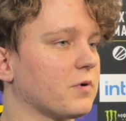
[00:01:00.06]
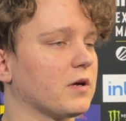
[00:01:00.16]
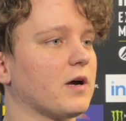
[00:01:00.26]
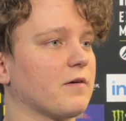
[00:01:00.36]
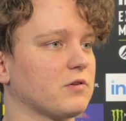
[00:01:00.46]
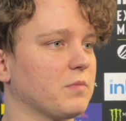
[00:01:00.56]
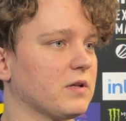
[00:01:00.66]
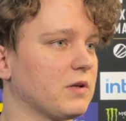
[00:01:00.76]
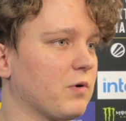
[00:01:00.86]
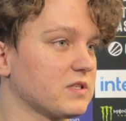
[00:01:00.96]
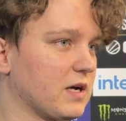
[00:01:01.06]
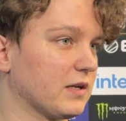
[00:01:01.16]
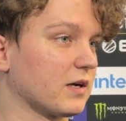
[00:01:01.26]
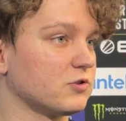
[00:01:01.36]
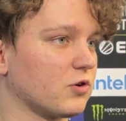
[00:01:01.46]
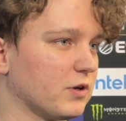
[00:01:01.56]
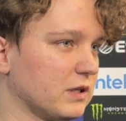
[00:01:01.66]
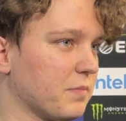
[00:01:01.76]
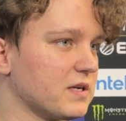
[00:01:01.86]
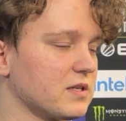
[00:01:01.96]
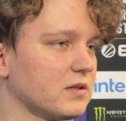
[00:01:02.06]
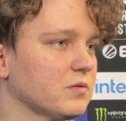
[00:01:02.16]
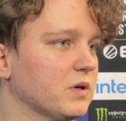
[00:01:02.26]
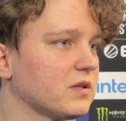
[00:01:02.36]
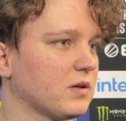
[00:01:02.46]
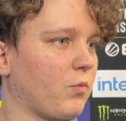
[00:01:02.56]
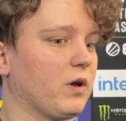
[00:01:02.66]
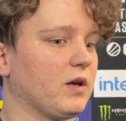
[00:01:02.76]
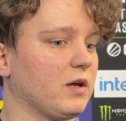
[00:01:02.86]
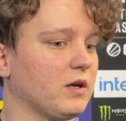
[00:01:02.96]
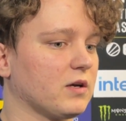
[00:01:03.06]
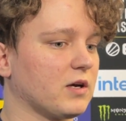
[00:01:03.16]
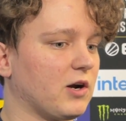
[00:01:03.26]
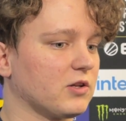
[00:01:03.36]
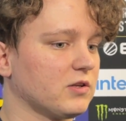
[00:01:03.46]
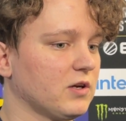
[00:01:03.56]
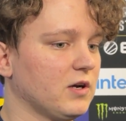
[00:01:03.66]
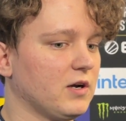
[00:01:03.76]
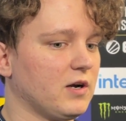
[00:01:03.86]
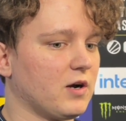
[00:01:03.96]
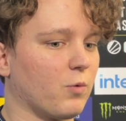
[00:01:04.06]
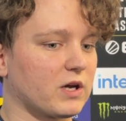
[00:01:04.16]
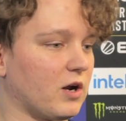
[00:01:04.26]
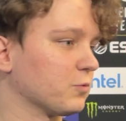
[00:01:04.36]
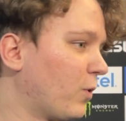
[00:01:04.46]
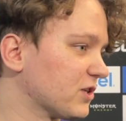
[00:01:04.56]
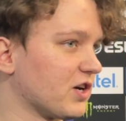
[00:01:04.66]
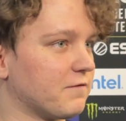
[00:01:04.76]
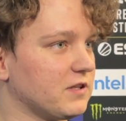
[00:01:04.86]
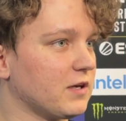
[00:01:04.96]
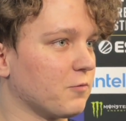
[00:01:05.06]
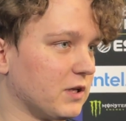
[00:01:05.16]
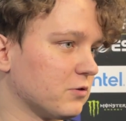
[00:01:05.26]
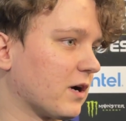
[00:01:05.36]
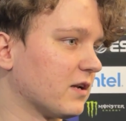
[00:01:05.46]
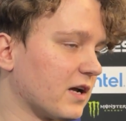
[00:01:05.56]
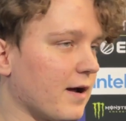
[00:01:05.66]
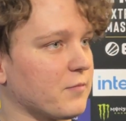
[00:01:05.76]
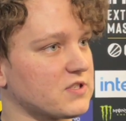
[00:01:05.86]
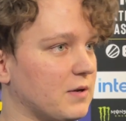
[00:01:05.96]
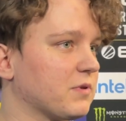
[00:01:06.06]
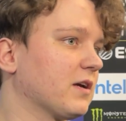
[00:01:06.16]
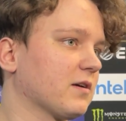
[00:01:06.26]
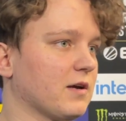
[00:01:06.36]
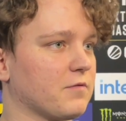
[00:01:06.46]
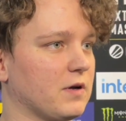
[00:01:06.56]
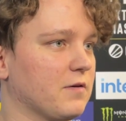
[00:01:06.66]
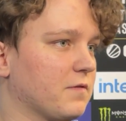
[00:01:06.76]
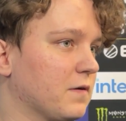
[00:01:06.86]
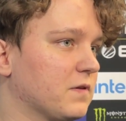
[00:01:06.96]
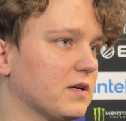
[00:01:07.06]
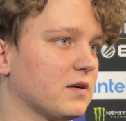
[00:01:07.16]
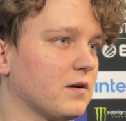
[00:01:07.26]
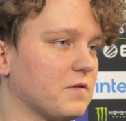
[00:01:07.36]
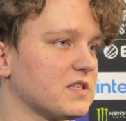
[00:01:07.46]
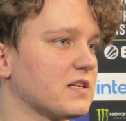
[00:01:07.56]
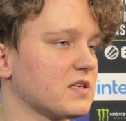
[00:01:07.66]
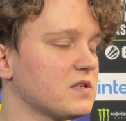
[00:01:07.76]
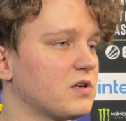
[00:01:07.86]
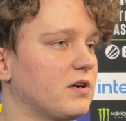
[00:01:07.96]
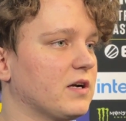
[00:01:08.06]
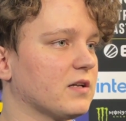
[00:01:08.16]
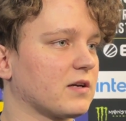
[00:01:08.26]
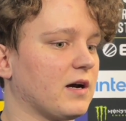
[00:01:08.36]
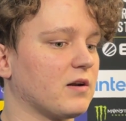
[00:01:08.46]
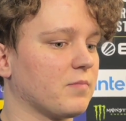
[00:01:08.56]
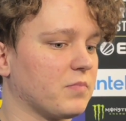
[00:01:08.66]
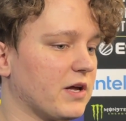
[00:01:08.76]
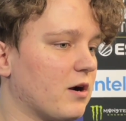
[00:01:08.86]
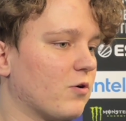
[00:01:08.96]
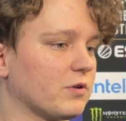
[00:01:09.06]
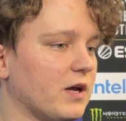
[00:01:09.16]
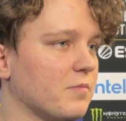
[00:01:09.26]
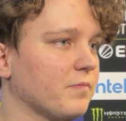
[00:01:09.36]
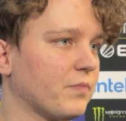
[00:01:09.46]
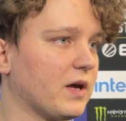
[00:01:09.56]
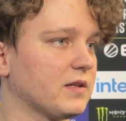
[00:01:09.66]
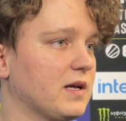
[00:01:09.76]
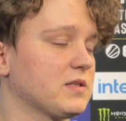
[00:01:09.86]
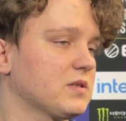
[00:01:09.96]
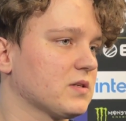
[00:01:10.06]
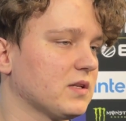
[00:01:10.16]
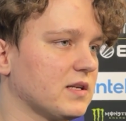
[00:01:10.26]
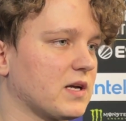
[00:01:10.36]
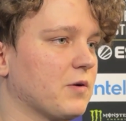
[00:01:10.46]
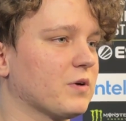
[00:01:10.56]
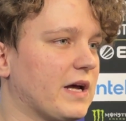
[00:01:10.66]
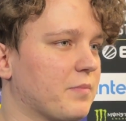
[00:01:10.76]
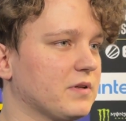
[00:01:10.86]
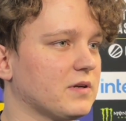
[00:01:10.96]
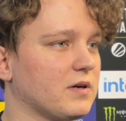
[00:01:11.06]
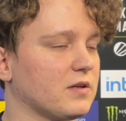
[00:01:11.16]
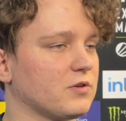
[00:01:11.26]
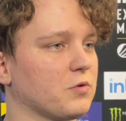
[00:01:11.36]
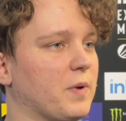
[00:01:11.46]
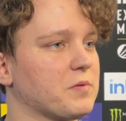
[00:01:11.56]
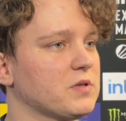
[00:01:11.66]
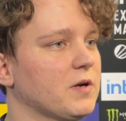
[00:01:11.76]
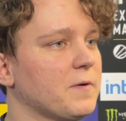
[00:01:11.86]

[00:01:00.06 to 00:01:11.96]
We have to be the ones kind of controlling the pace a little bit. We cannot watch everything. We need to kind of gamble something if it's necessary and kind of play our own game. And that's kind of what happened the other two maps.